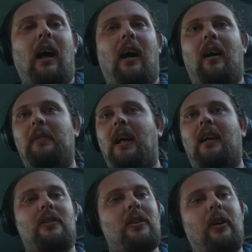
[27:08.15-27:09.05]

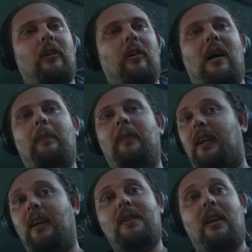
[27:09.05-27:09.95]
Yeah, you skewer them up,
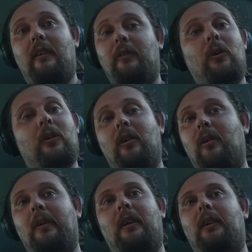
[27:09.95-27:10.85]
and the kids can even cook
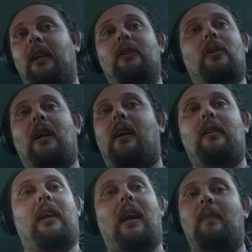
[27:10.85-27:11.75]
them, and you can do it
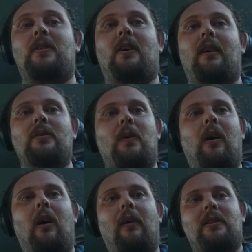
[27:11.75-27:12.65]
out on the campsite as
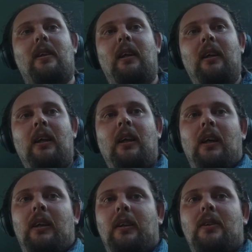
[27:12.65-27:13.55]
well. Obviously,
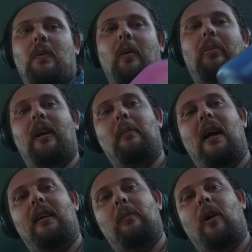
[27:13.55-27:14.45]
you just want to
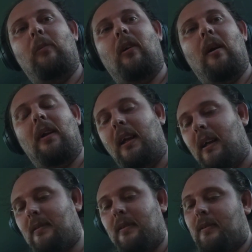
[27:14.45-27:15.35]
pre-make your pomegranate
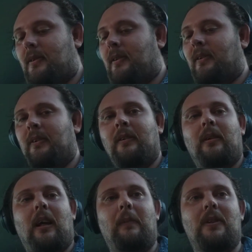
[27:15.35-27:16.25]
molasses,
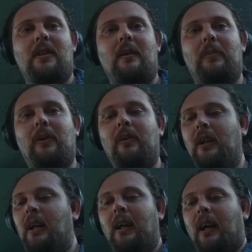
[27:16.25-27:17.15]
keep it simple.